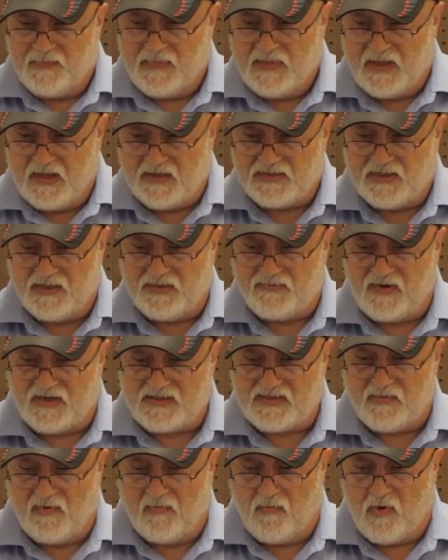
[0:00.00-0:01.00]
There's an
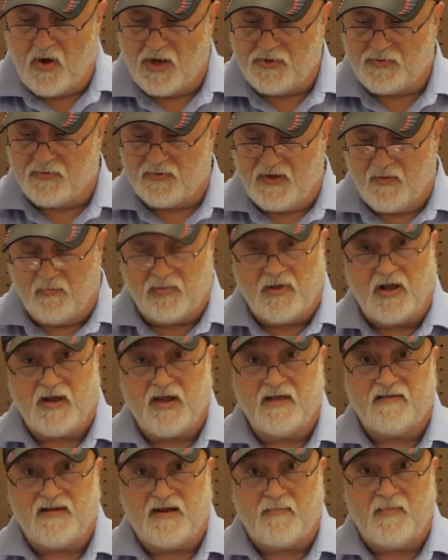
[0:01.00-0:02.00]
addressable module you plug
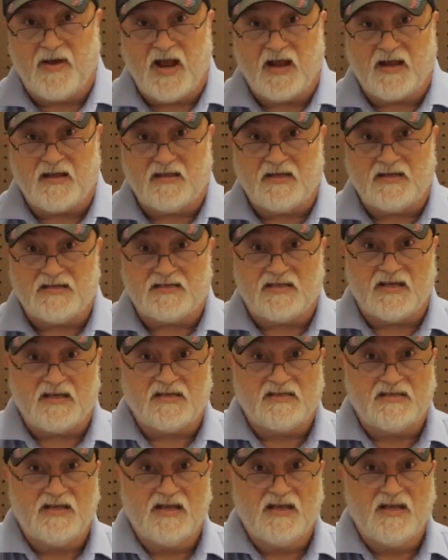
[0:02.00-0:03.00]
into the back of these
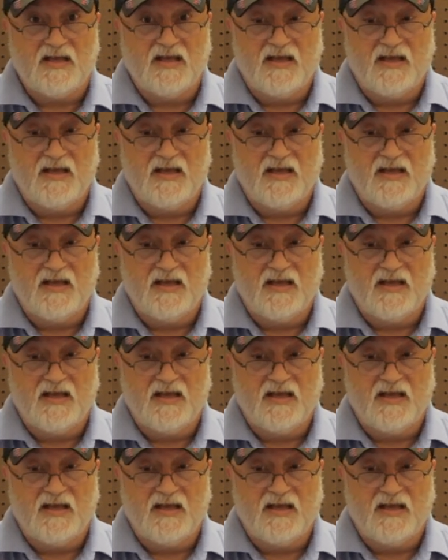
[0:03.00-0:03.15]
things,